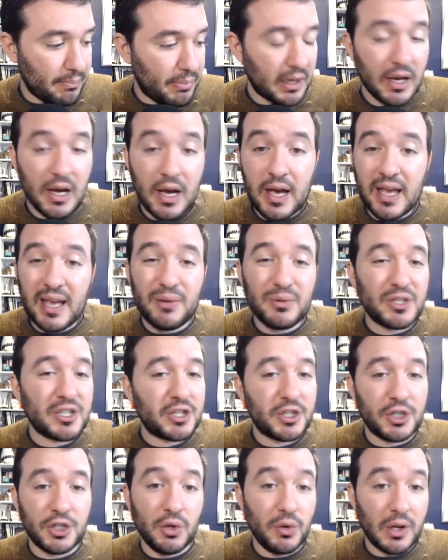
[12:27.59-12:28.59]
but he was just
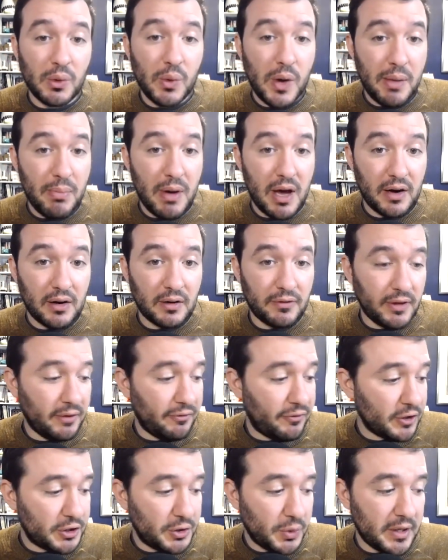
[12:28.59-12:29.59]
shooting way better. From the
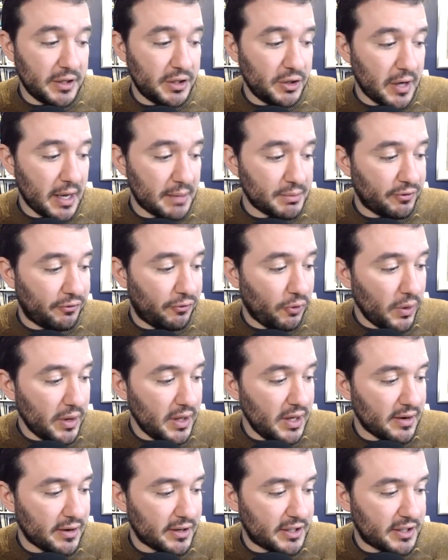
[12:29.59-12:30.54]
first 22 games, 46%